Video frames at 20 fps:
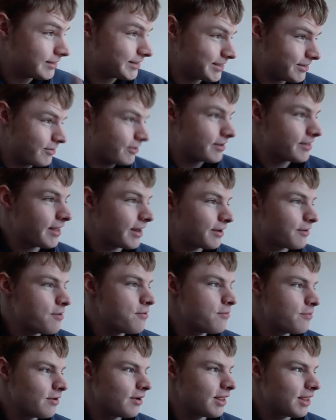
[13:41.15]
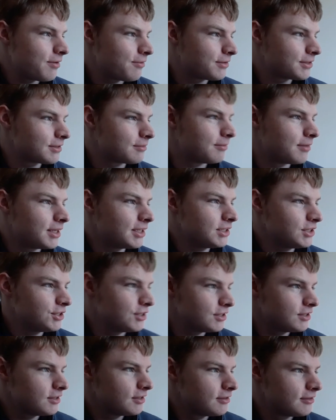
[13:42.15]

sorry that it really wasn't much.